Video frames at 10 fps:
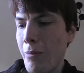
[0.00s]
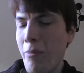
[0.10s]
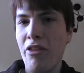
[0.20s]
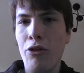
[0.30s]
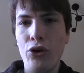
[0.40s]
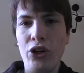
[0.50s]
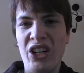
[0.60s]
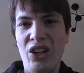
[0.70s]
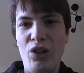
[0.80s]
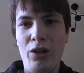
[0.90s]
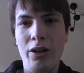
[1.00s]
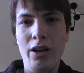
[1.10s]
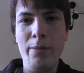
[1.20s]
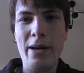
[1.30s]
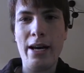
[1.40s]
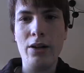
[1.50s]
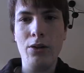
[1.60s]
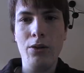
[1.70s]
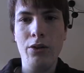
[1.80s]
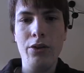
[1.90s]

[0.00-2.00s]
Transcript: Methodical about